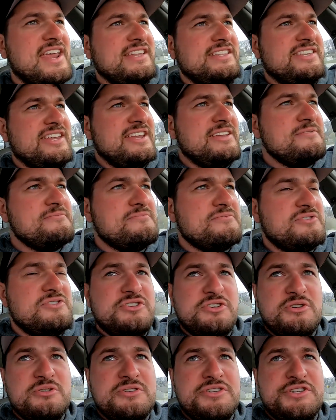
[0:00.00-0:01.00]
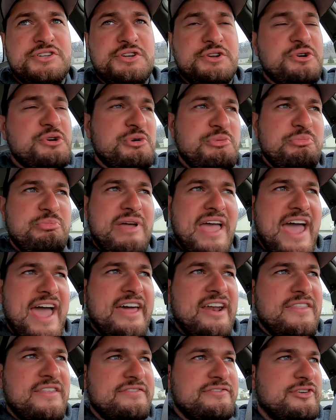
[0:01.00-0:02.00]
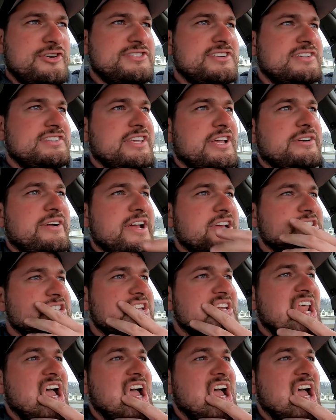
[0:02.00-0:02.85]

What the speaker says: it didn't do too bad on the first acceleration.